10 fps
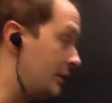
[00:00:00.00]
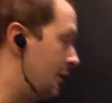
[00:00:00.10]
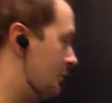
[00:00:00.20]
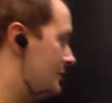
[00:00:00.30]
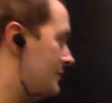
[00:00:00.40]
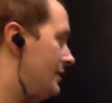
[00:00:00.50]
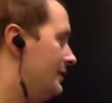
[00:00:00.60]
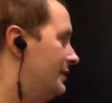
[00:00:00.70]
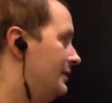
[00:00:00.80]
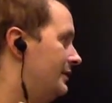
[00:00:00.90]
closed,
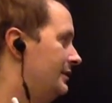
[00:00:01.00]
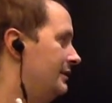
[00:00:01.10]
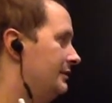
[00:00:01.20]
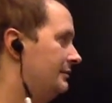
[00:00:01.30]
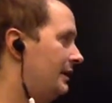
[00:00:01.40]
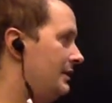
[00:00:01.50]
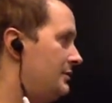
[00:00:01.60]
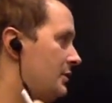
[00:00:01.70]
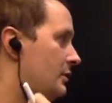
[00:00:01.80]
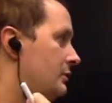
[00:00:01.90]
right?
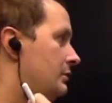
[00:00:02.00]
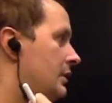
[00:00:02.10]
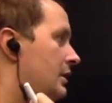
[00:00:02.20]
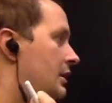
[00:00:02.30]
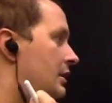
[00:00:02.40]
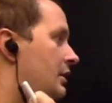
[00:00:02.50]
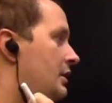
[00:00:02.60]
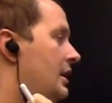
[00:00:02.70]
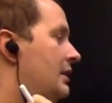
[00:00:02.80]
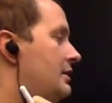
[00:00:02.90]
So
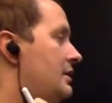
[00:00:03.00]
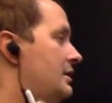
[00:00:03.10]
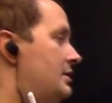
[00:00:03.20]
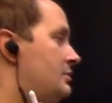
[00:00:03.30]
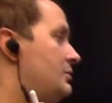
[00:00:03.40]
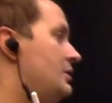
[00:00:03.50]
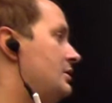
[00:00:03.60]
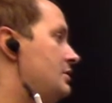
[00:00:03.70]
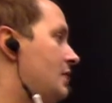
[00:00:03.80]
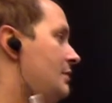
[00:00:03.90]
connectedness
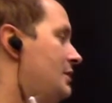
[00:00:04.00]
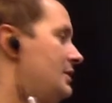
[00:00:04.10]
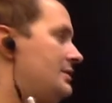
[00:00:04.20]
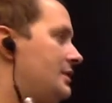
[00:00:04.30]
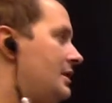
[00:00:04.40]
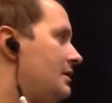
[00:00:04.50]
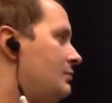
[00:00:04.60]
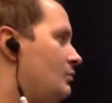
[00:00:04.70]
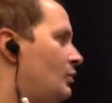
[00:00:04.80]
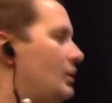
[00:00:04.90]
means, I mean, it's again
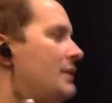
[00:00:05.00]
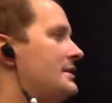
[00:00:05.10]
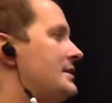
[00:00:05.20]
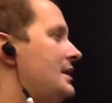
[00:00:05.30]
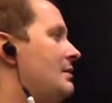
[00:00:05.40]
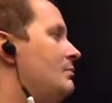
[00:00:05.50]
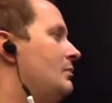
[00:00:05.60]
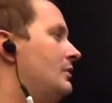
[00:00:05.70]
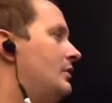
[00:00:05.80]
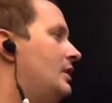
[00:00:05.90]
more or less the same
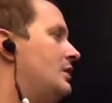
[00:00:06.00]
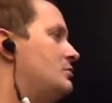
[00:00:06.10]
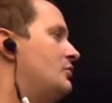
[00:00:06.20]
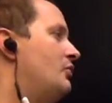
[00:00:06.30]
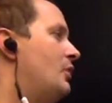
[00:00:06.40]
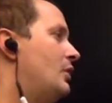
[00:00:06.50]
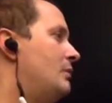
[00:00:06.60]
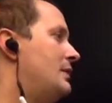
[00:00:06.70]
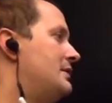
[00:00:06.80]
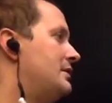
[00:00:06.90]
thing as before.
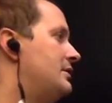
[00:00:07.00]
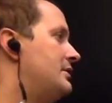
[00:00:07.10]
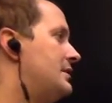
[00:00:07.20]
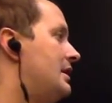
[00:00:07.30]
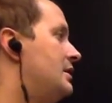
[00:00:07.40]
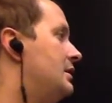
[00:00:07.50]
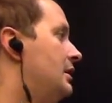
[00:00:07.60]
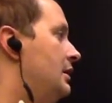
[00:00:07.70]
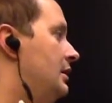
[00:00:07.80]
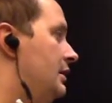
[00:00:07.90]
Basically, you're saying
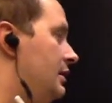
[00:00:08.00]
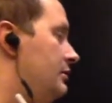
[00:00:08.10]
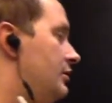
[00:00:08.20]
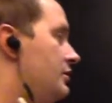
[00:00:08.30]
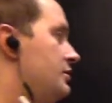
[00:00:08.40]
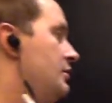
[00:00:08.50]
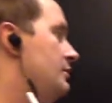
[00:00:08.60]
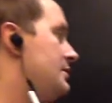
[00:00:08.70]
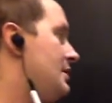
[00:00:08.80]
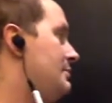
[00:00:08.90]
there's no
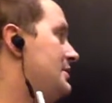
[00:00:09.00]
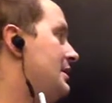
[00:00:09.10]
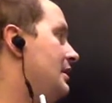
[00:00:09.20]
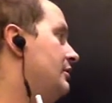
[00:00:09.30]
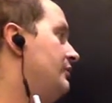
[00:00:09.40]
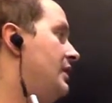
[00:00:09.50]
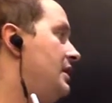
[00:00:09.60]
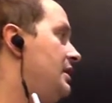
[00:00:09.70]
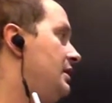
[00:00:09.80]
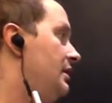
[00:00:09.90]
subset of
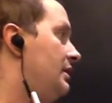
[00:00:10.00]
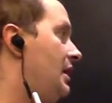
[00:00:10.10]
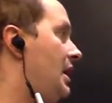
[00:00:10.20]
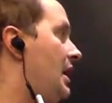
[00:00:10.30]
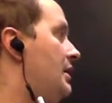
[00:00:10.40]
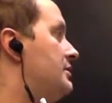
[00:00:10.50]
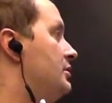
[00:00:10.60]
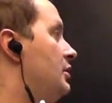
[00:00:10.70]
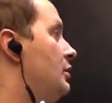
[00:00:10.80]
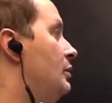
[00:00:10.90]
A
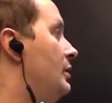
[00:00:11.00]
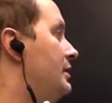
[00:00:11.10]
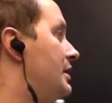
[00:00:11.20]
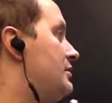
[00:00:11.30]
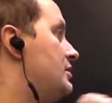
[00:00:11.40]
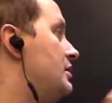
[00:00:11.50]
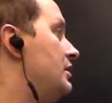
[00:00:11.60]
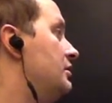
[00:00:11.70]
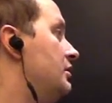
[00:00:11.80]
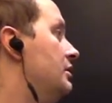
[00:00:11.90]
that's
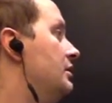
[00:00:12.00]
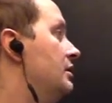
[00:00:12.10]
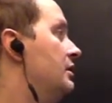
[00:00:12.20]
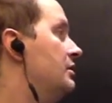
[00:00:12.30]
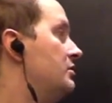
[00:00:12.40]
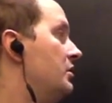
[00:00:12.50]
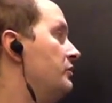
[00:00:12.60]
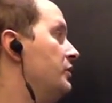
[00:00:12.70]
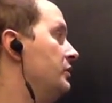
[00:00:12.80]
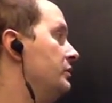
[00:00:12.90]
neither
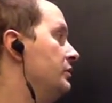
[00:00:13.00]
trivial,